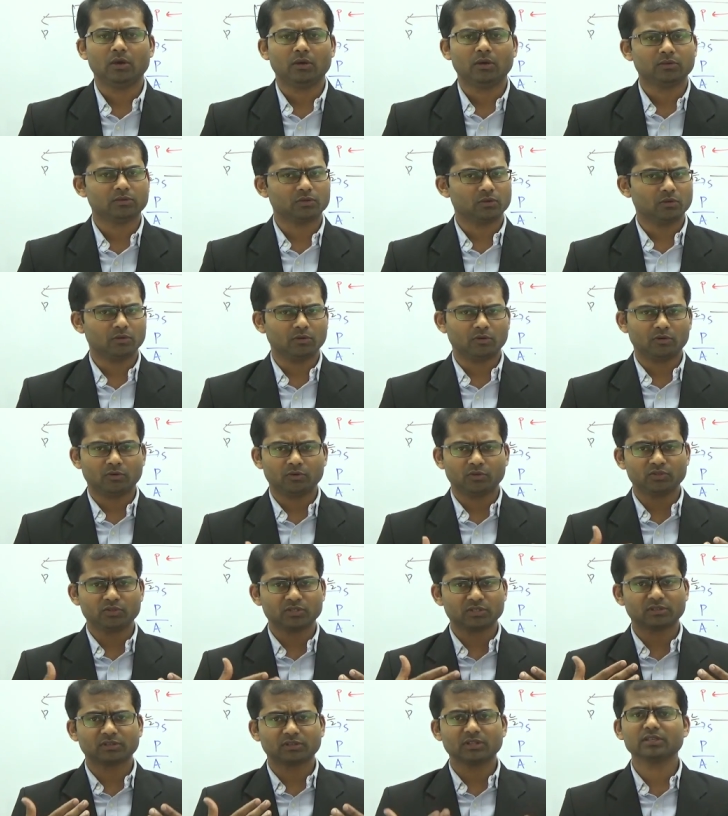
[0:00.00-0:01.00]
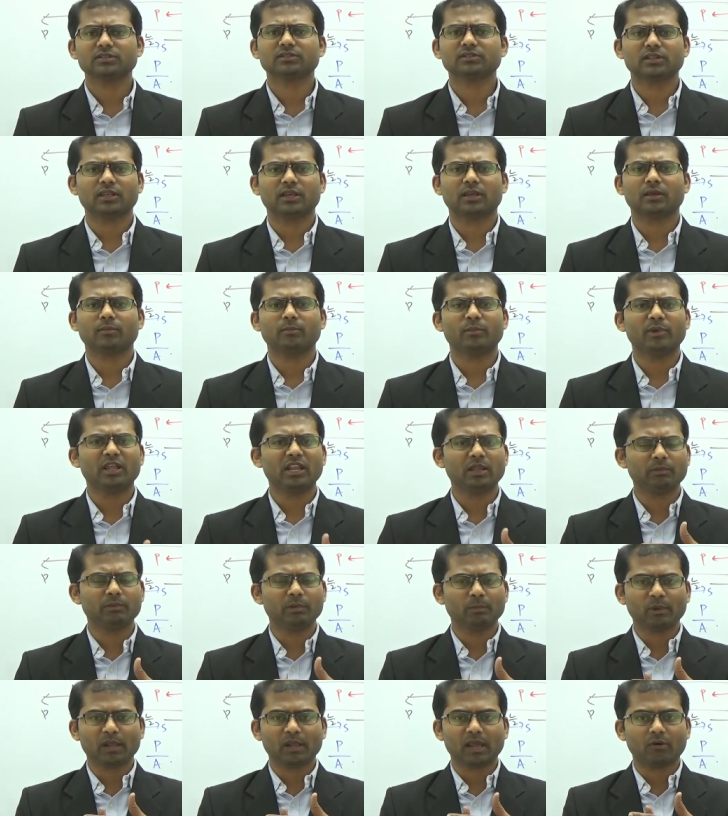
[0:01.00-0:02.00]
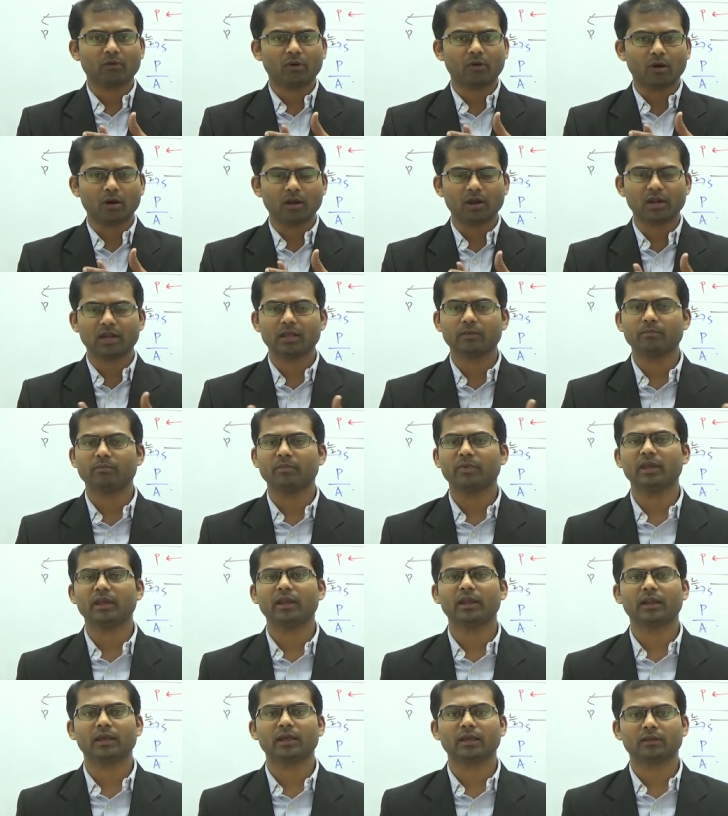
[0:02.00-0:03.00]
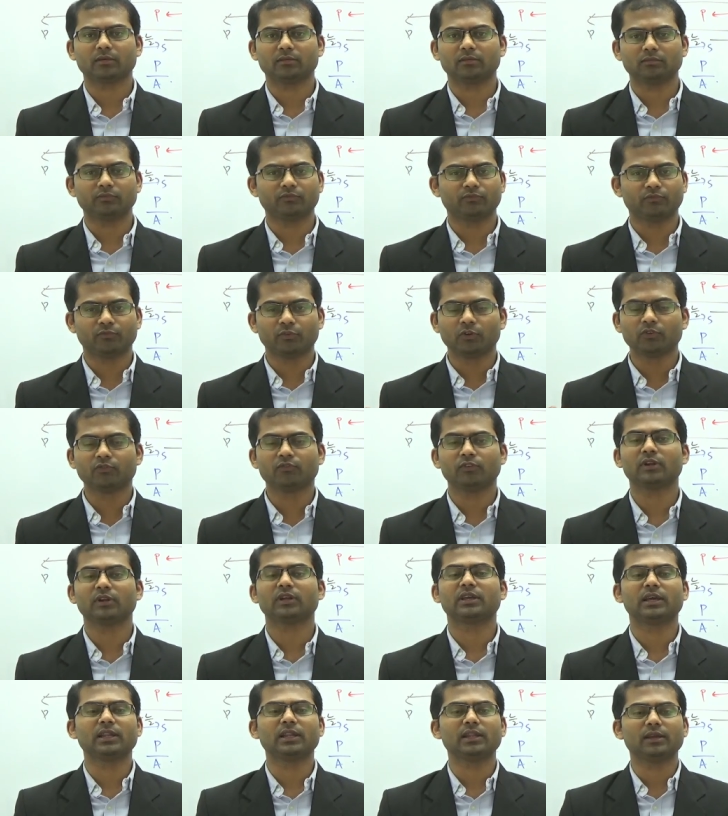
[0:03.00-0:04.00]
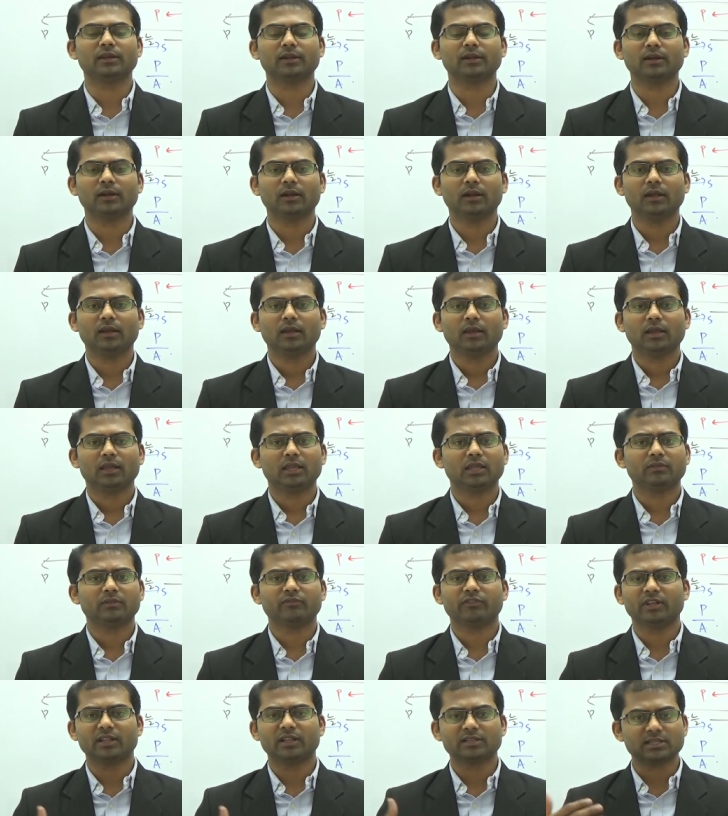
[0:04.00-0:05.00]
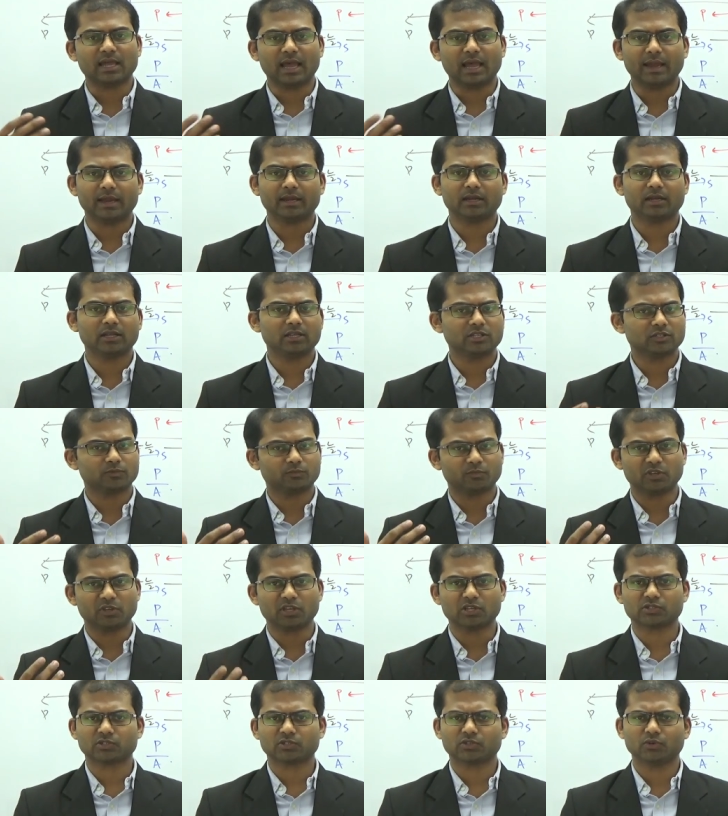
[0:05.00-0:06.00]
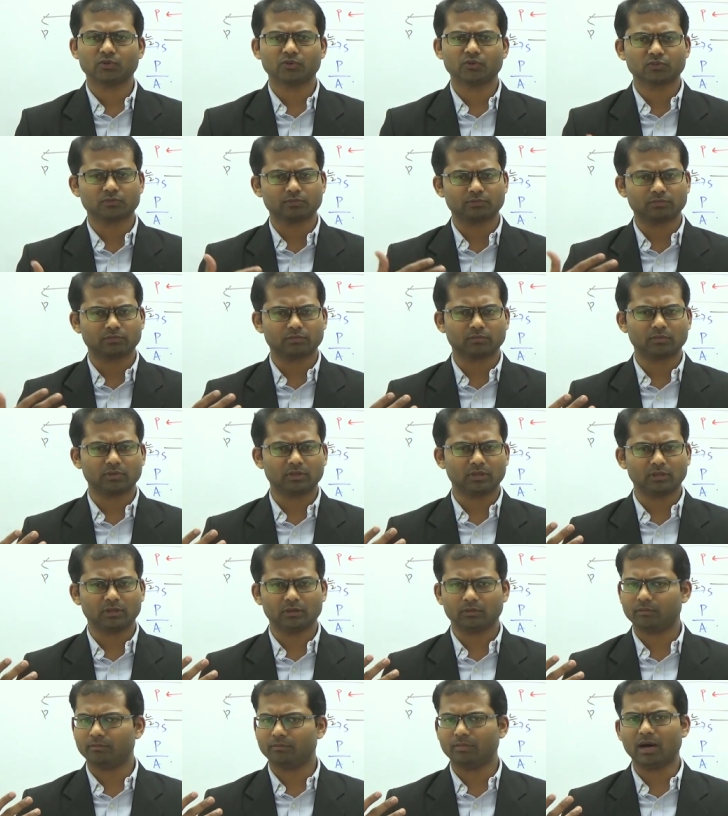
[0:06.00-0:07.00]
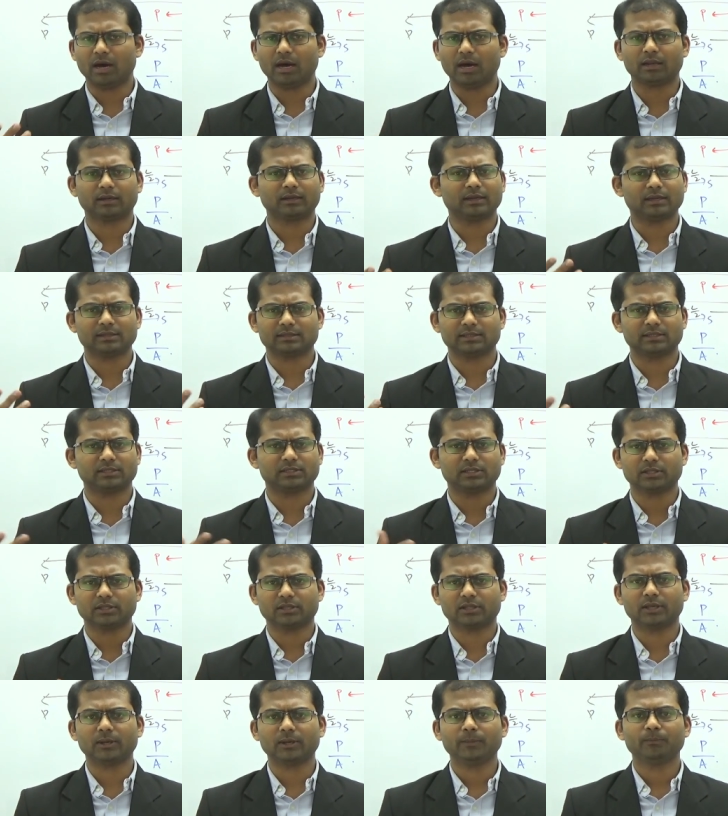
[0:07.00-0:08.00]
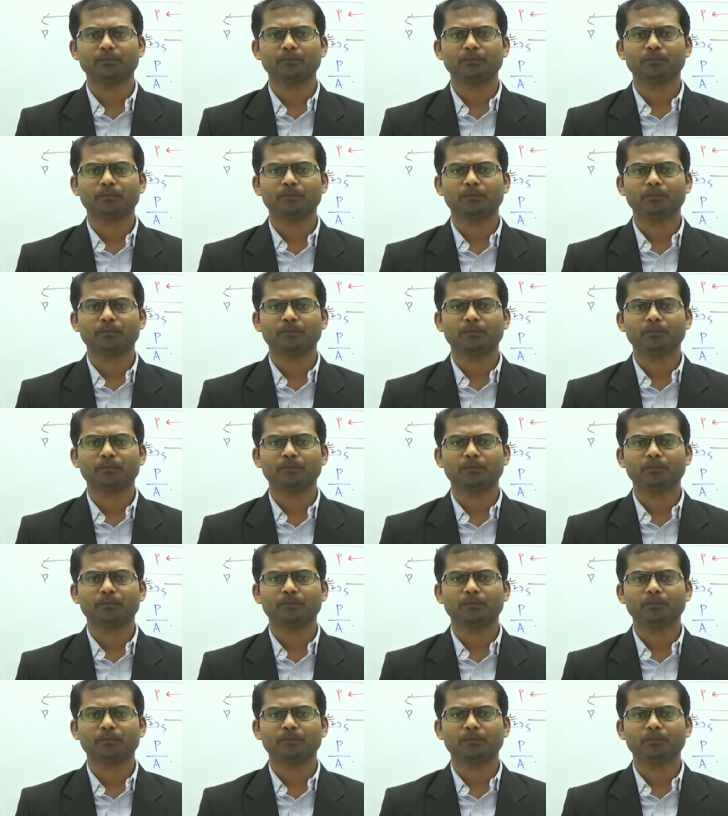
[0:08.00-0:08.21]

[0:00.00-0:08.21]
So using this thing, many people have already made a fruitful career in various IITs, PSUs, BARC, etc. there.